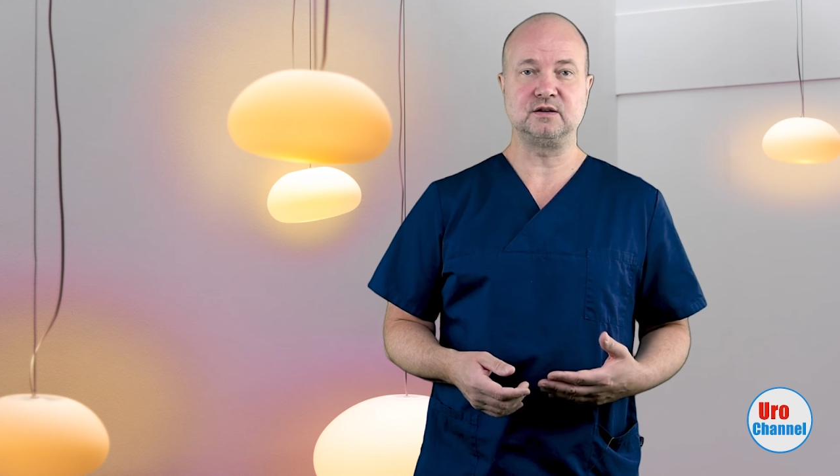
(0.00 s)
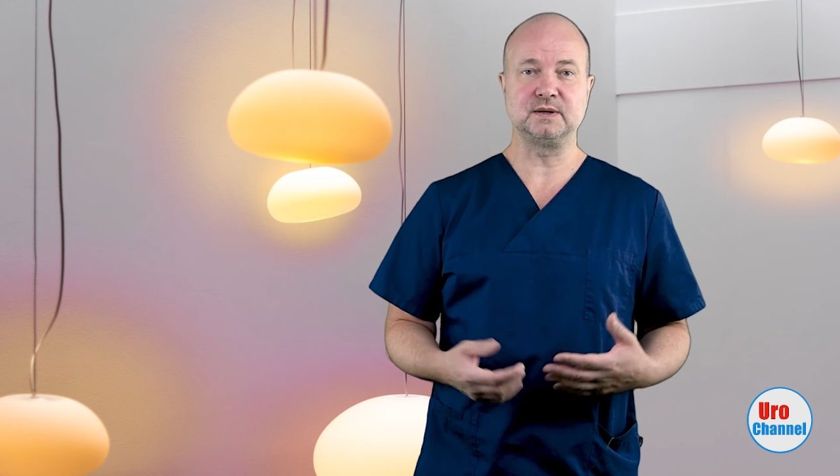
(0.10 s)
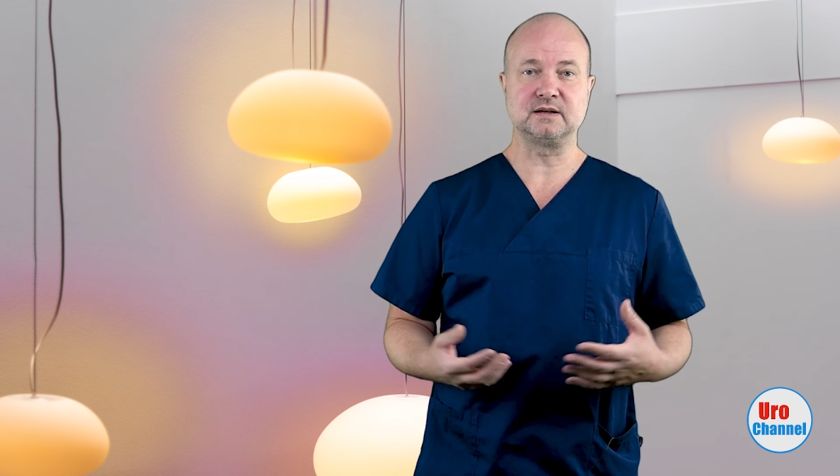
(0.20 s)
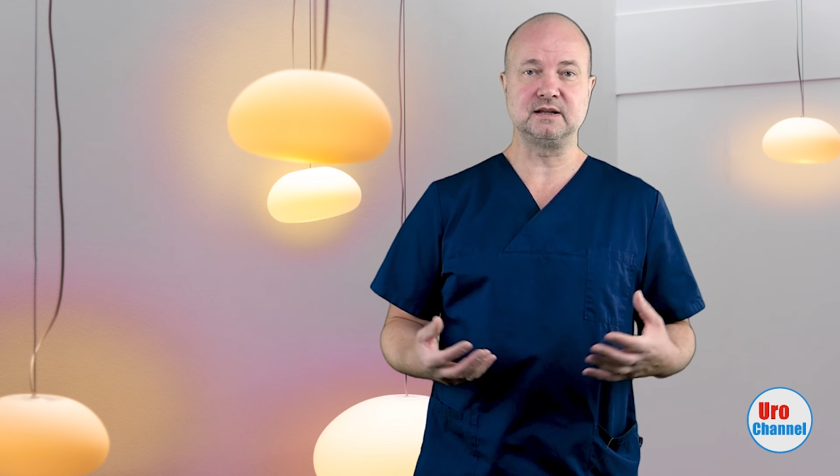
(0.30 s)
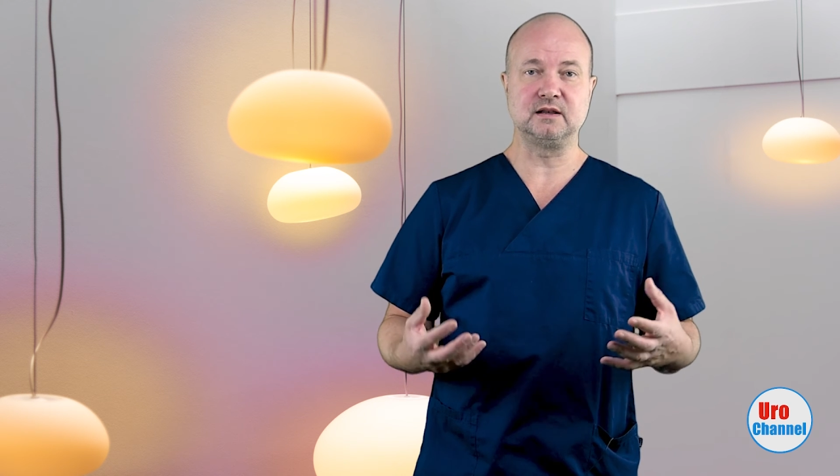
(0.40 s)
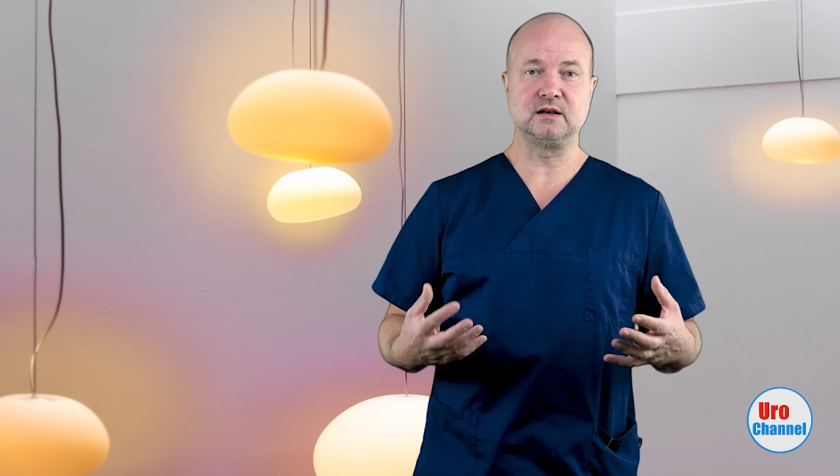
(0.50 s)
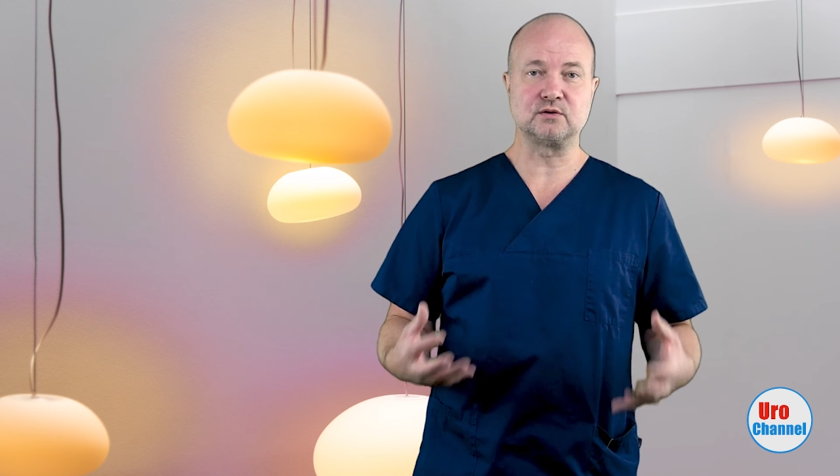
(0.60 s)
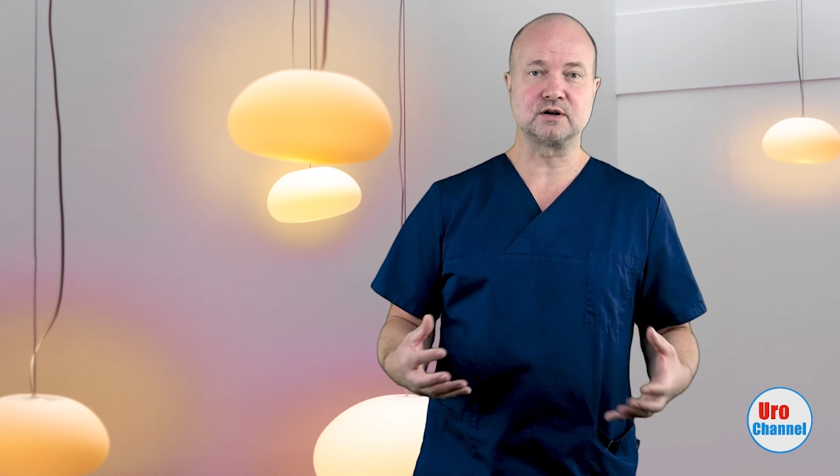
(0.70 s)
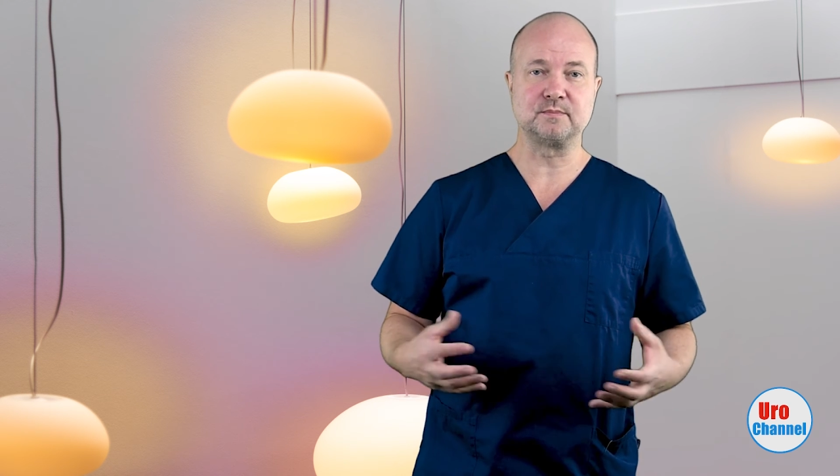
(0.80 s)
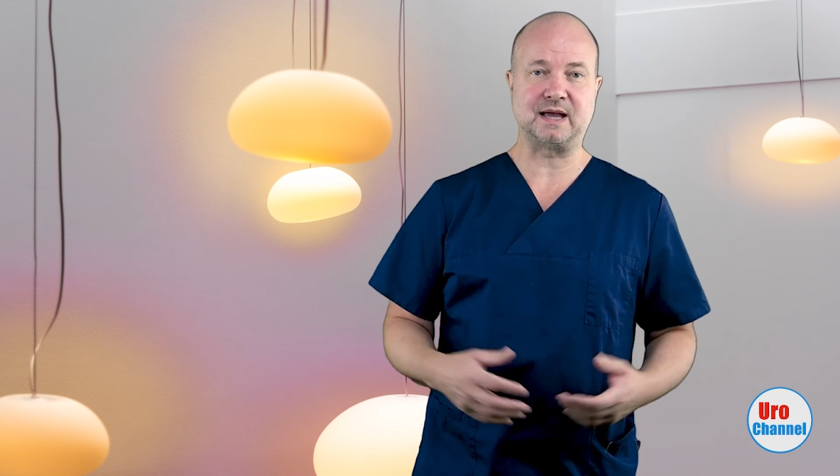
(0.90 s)
typically
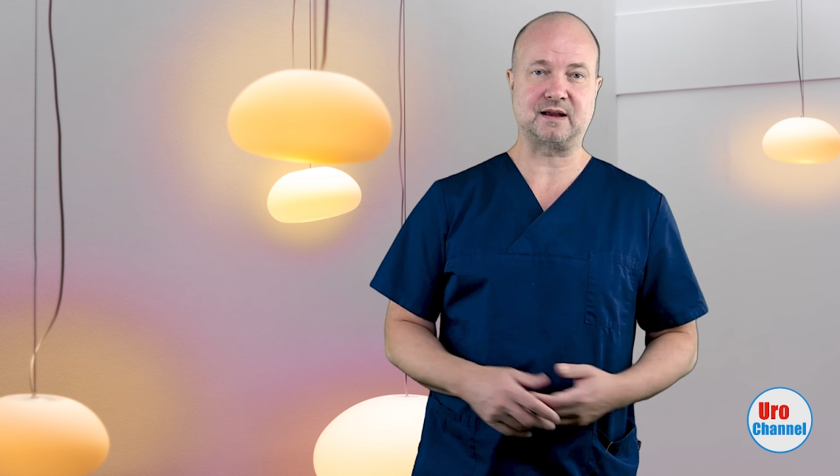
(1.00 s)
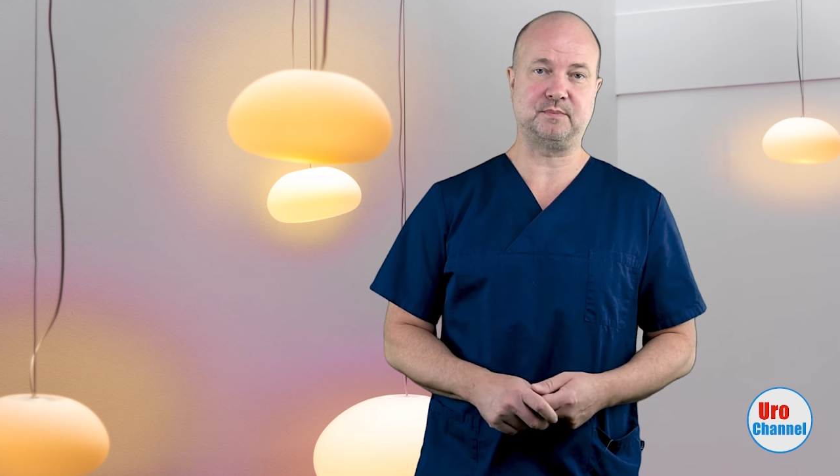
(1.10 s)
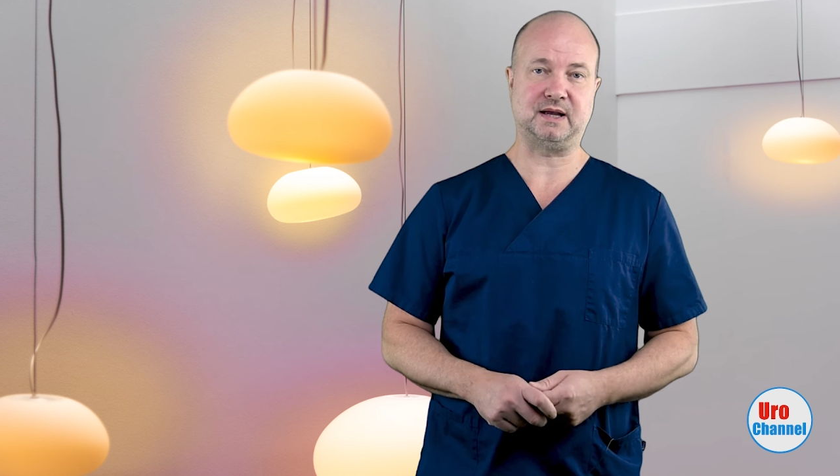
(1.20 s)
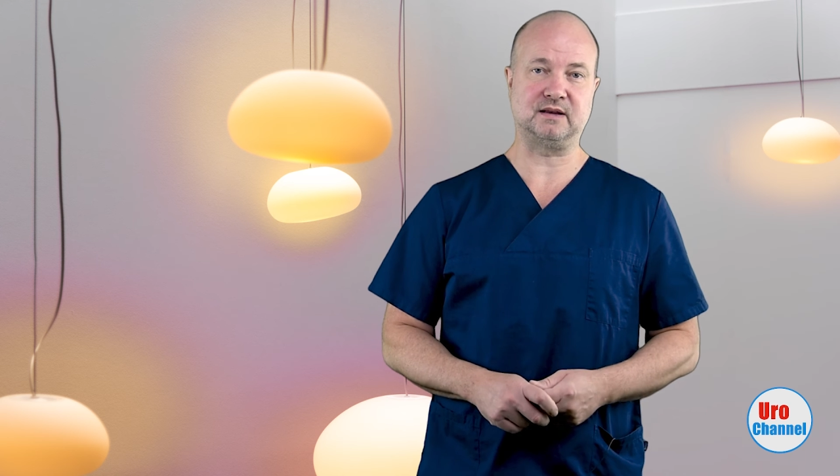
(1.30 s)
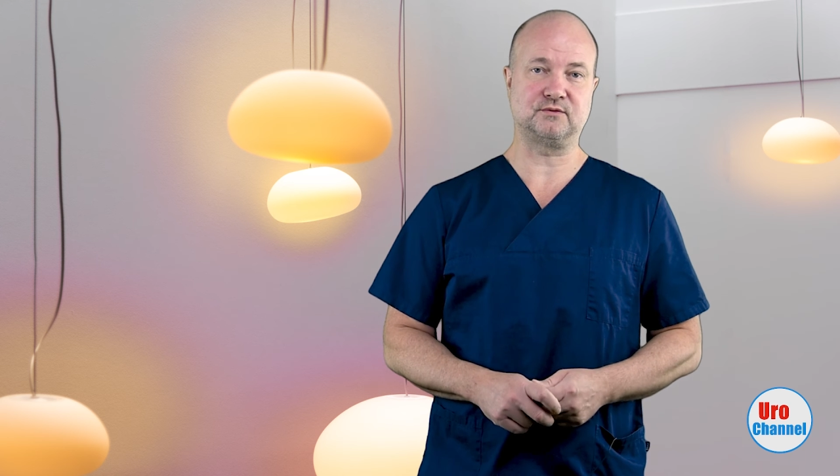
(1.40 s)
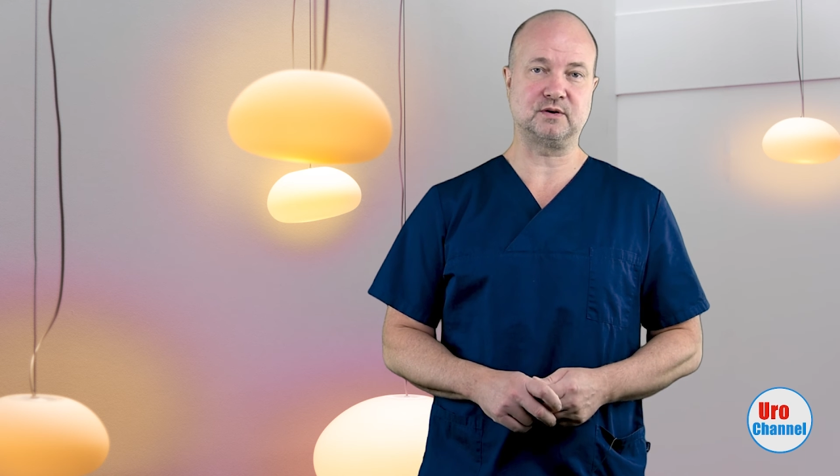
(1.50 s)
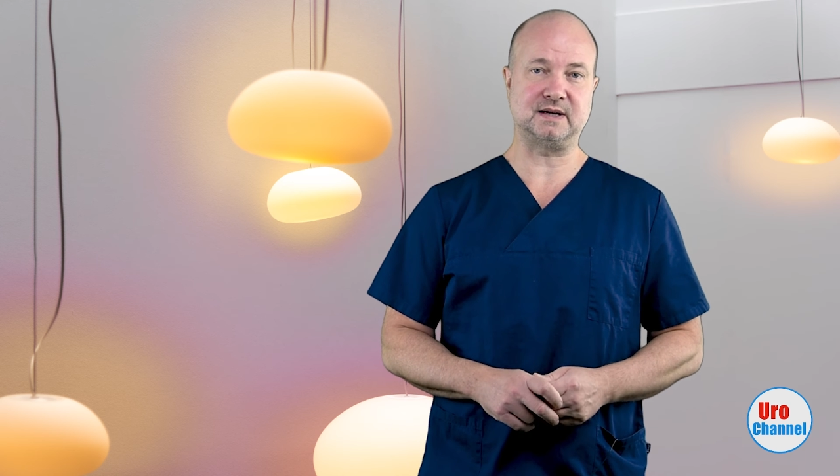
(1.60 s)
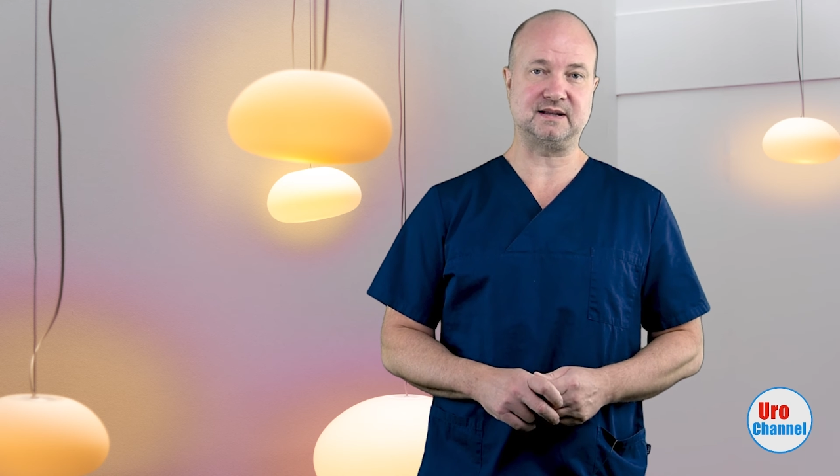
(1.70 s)
lower back pain from